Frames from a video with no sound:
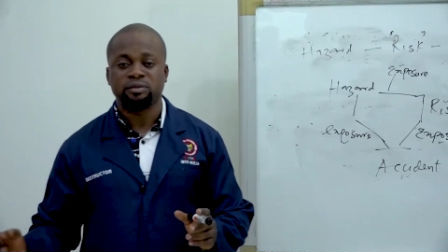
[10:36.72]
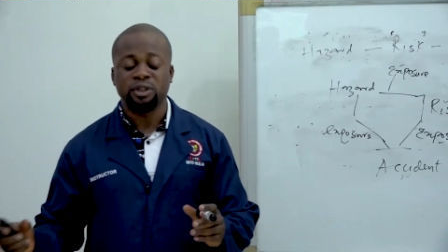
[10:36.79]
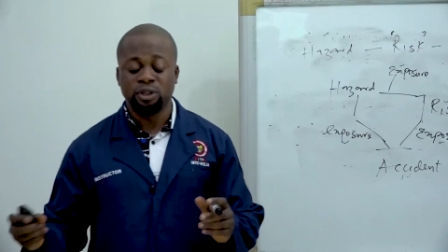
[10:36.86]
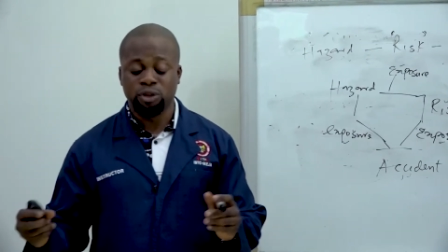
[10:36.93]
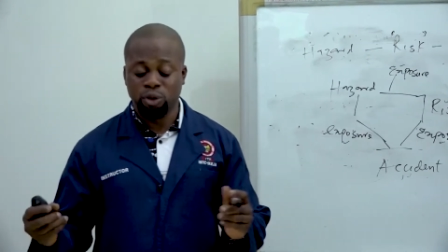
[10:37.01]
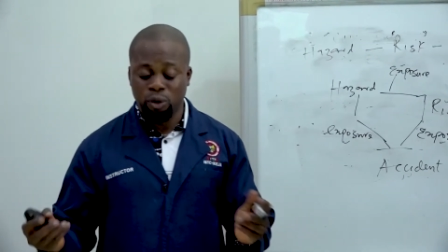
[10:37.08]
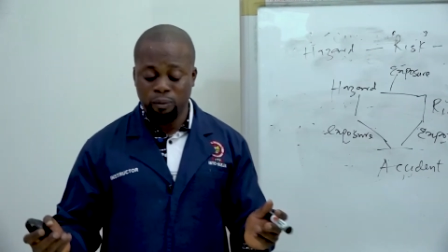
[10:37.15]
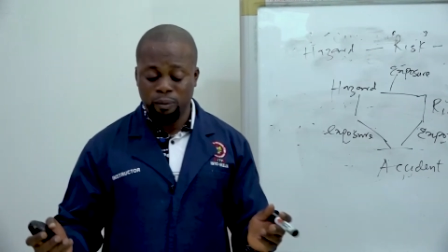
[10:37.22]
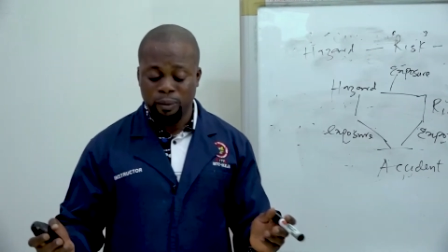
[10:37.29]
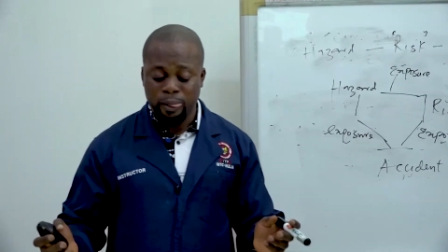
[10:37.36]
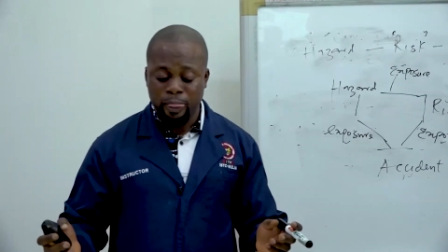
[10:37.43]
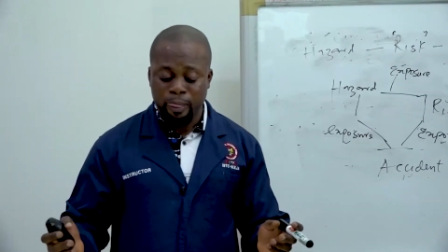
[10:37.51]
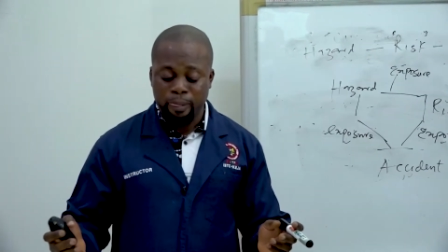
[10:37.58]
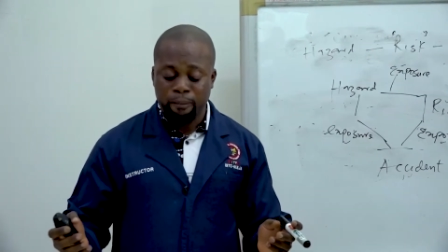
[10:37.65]
So,
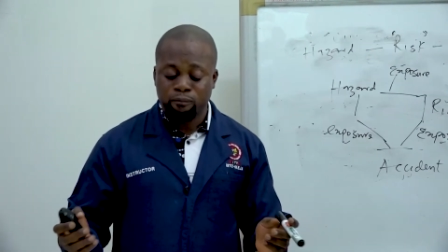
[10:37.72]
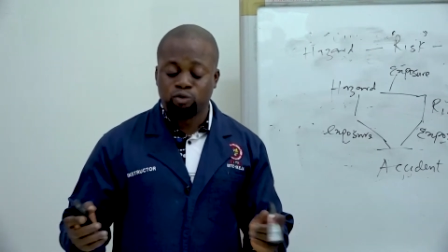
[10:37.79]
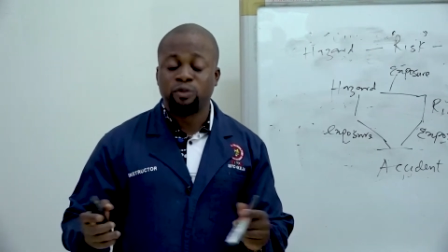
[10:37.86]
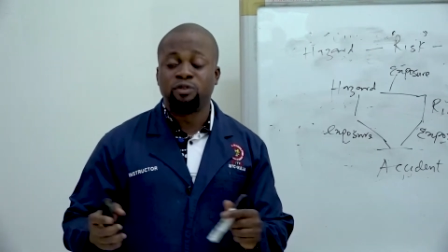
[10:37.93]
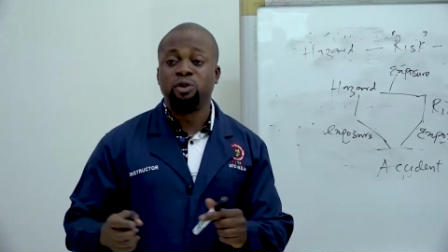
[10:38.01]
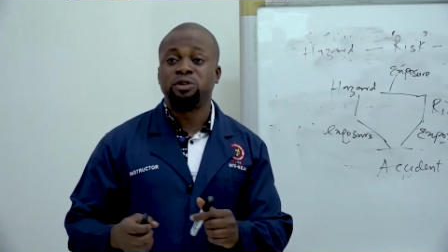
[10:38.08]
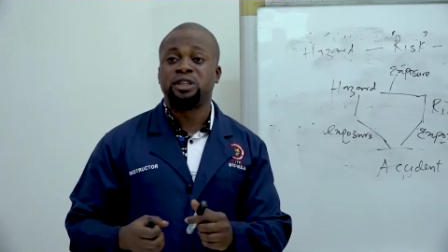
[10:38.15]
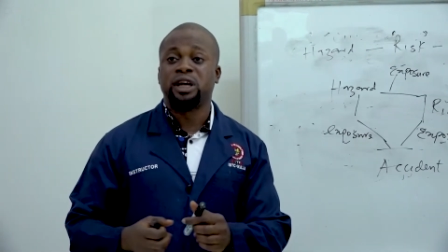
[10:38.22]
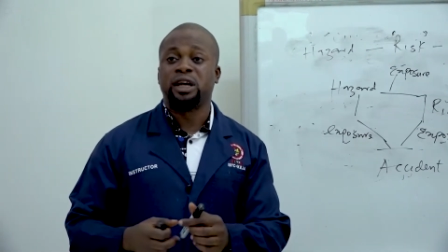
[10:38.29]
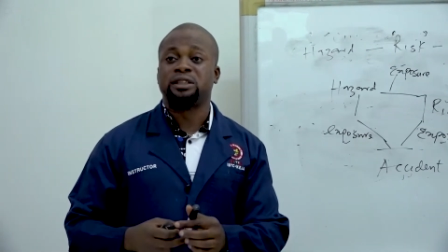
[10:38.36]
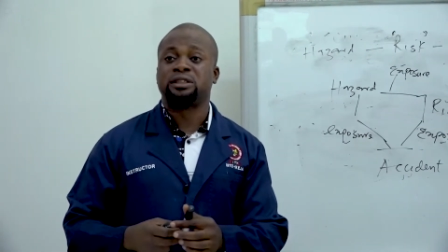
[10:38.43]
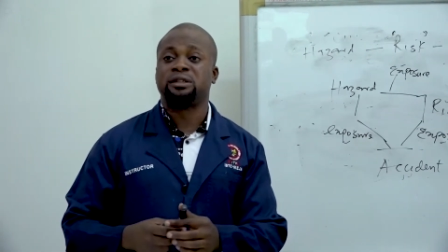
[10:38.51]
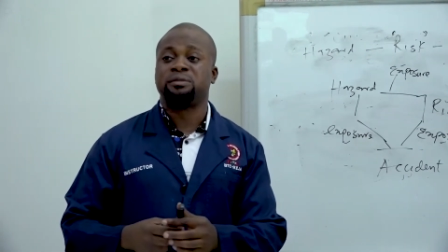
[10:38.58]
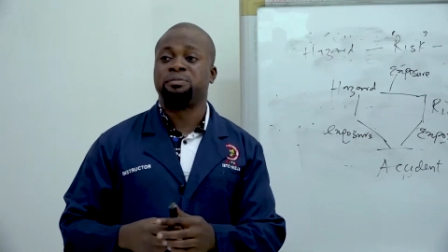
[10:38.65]
we've looked
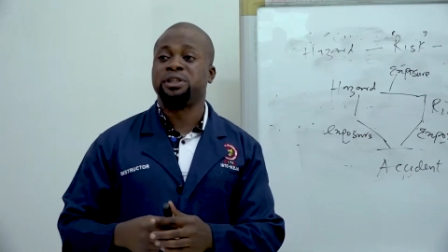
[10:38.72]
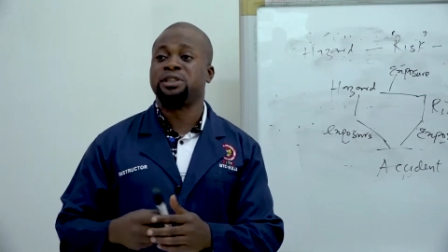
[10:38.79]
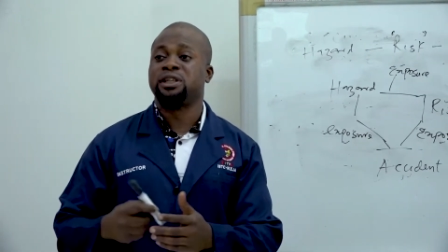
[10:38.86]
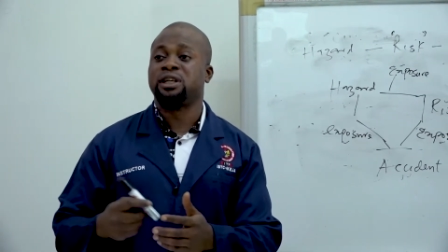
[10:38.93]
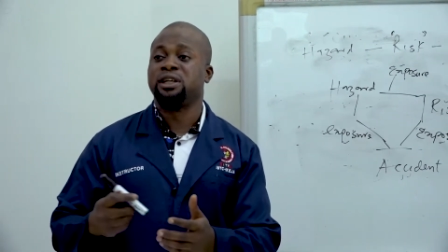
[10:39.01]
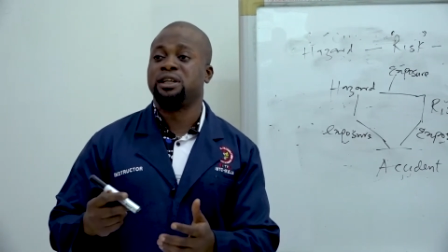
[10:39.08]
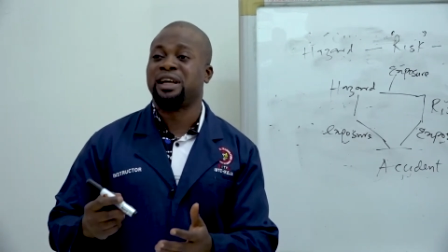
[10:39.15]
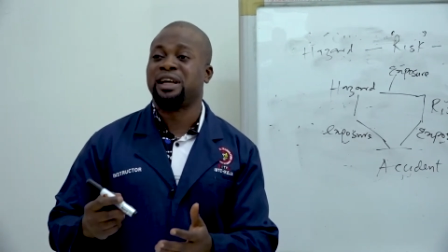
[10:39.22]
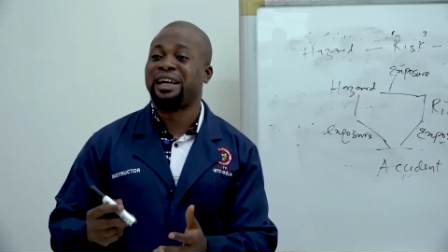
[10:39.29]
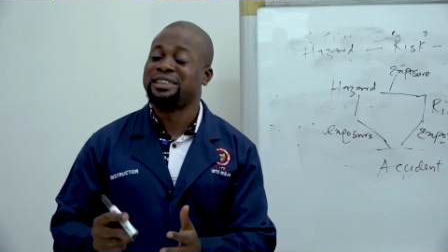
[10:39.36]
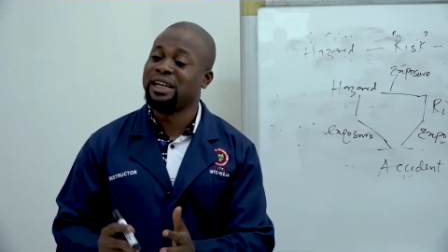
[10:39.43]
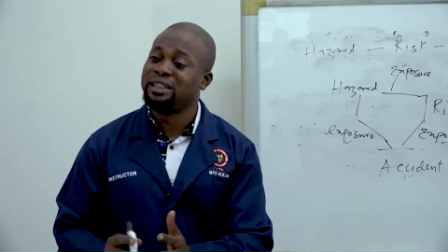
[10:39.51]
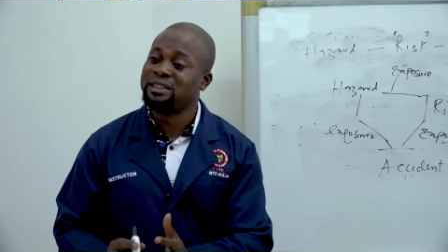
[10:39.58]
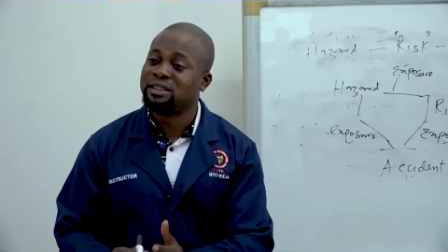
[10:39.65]
at basically
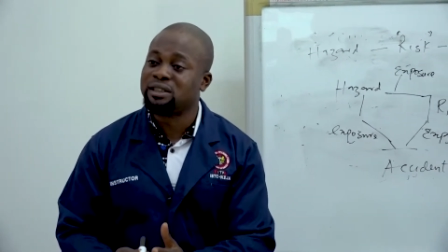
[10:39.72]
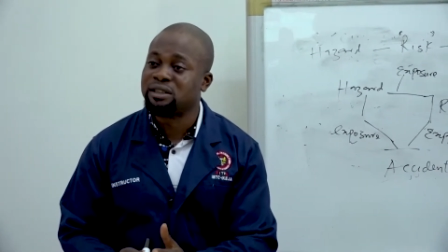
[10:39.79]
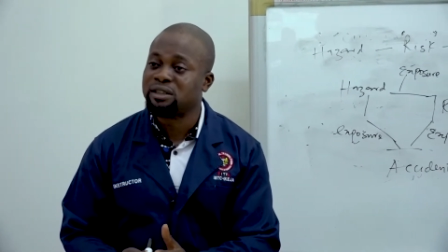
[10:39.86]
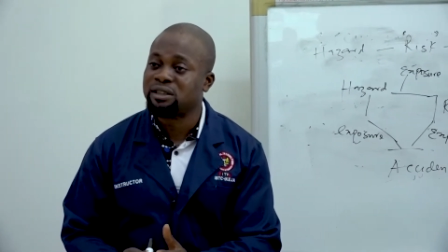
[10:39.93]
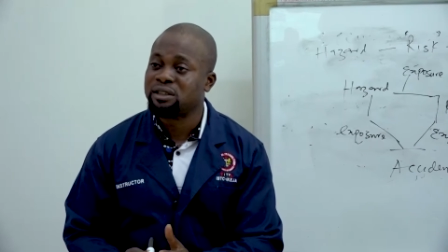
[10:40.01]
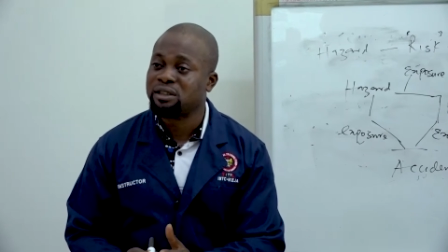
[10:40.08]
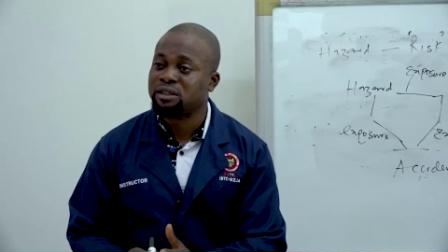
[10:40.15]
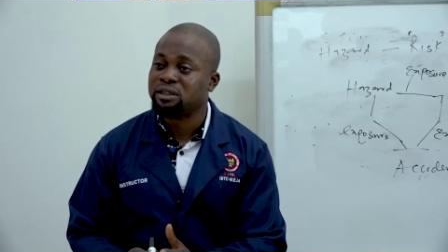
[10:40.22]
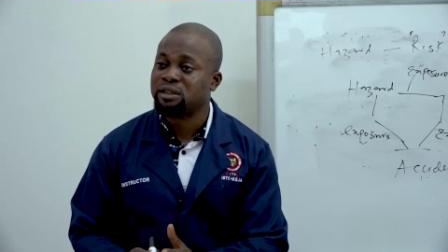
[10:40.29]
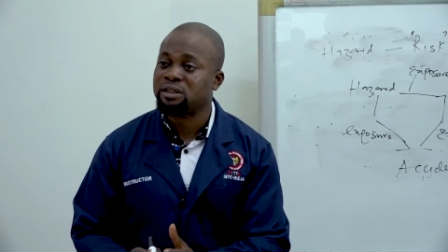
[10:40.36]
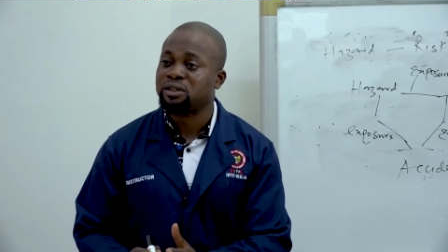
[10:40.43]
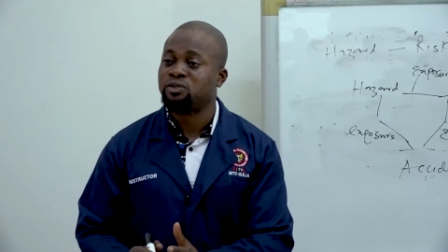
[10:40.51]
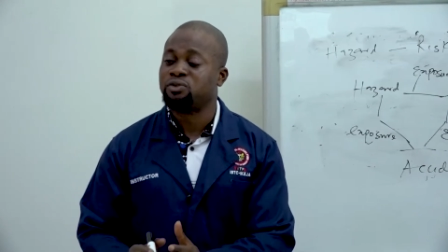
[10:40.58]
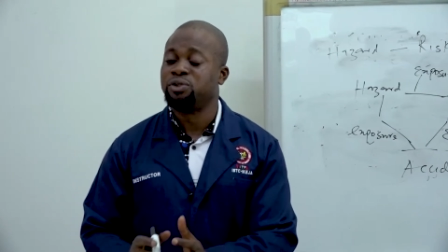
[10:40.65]
hazard,
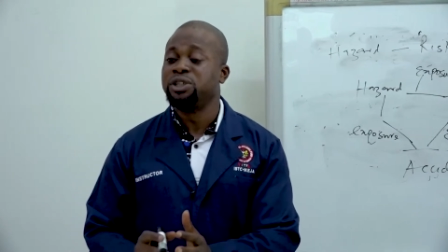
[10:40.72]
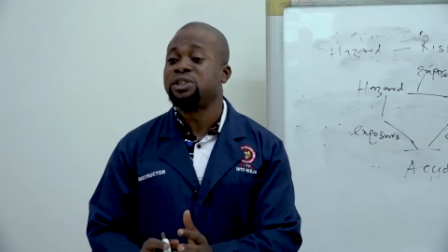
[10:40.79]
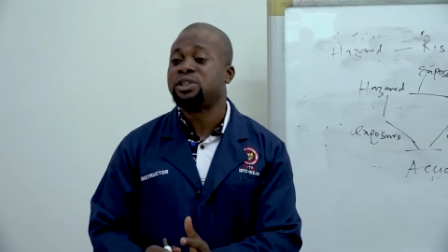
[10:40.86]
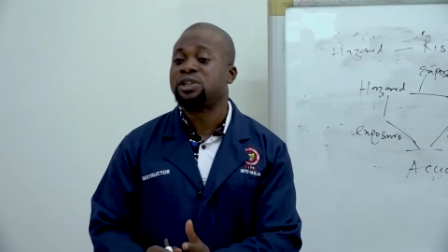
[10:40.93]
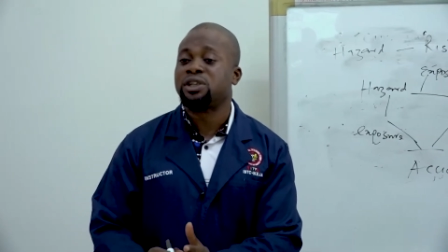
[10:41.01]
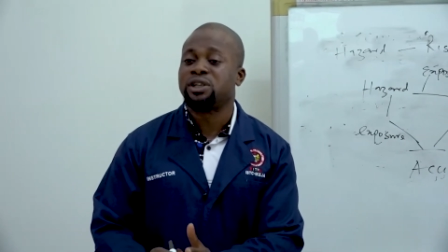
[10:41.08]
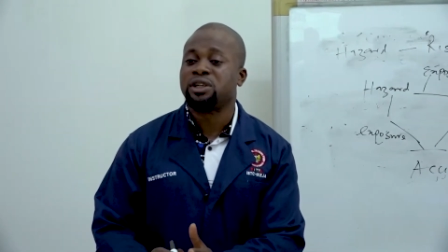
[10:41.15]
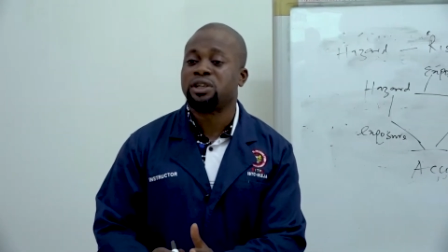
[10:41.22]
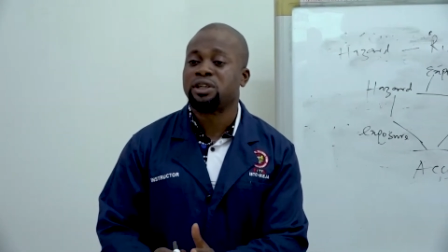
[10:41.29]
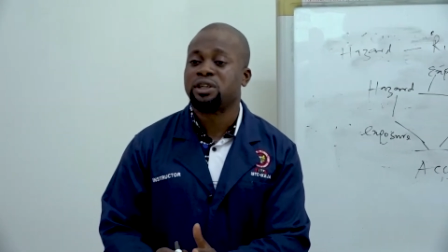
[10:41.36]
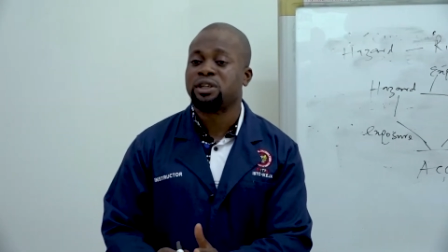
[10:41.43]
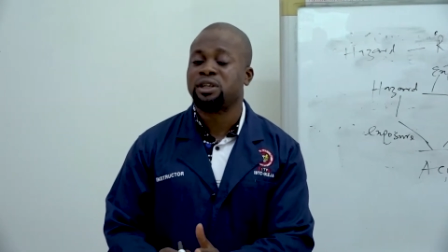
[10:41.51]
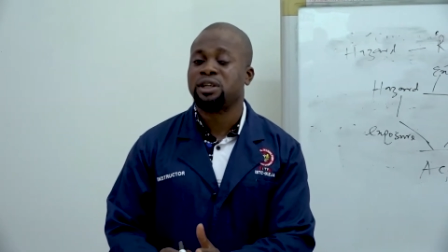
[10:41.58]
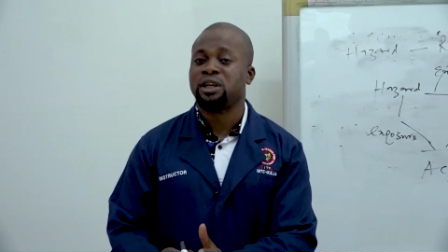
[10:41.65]
risk,
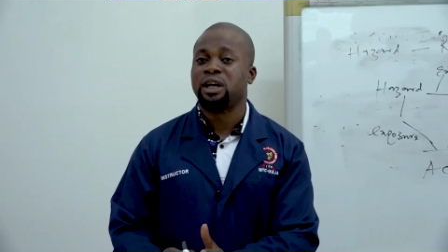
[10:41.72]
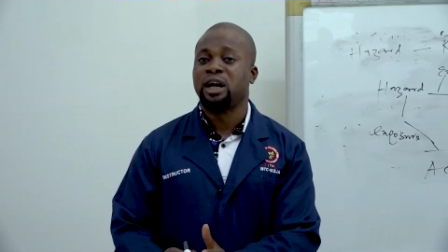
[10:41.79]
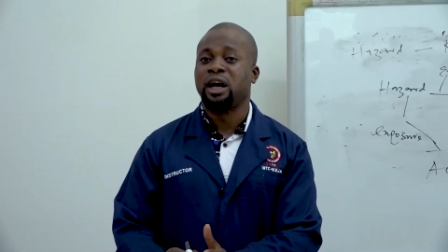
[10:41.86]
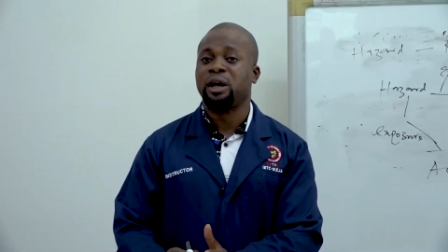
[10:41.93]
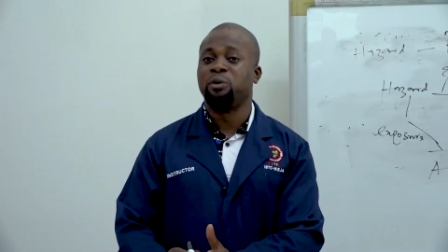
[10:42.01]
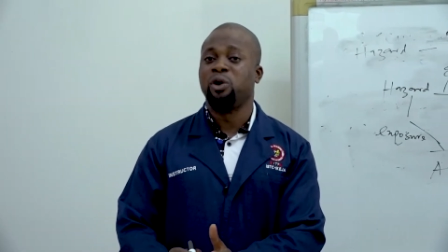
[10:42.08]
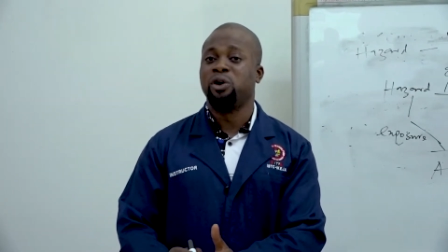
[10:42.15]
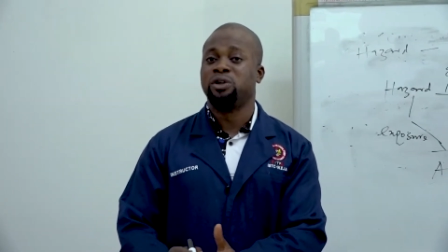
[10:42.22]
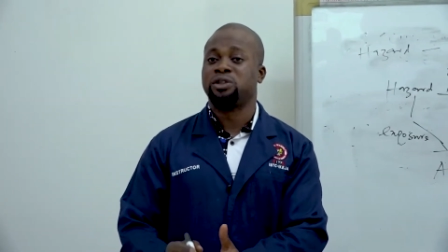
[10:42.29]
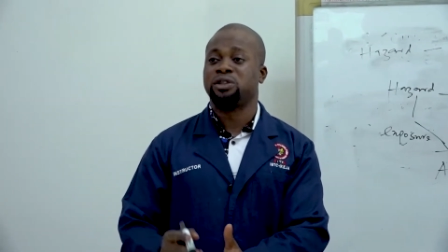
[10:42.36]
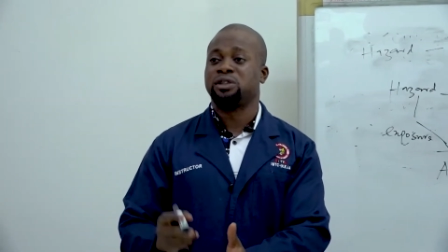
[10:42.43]
and what?